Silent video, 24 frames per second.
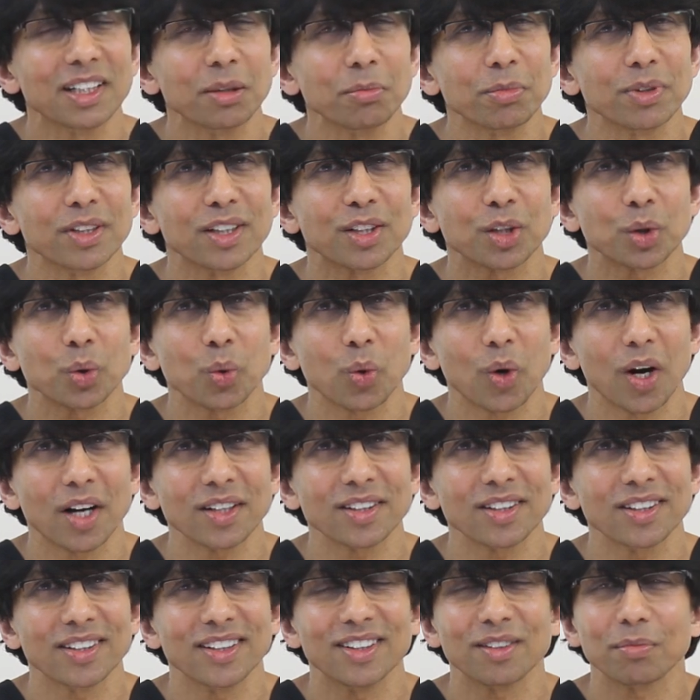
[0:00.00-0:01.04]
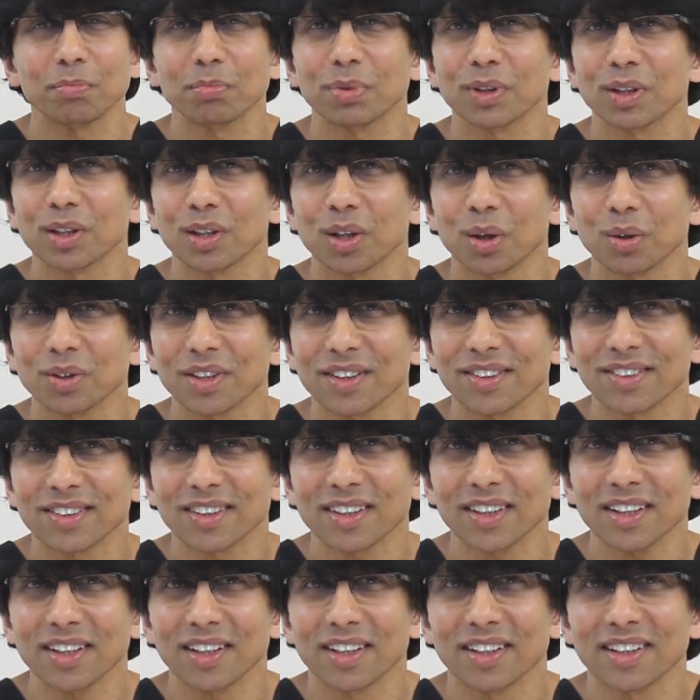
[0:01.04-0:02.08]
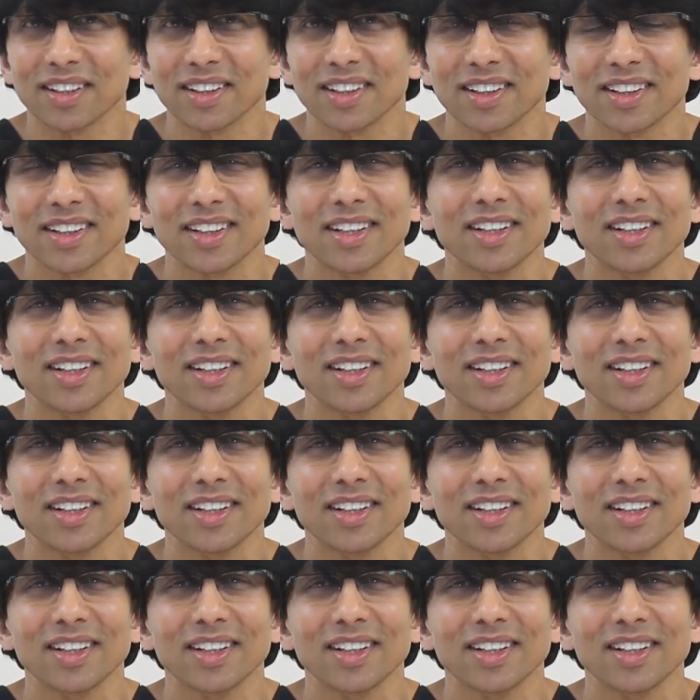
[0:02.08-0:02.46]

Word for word: limited quantities below the skin,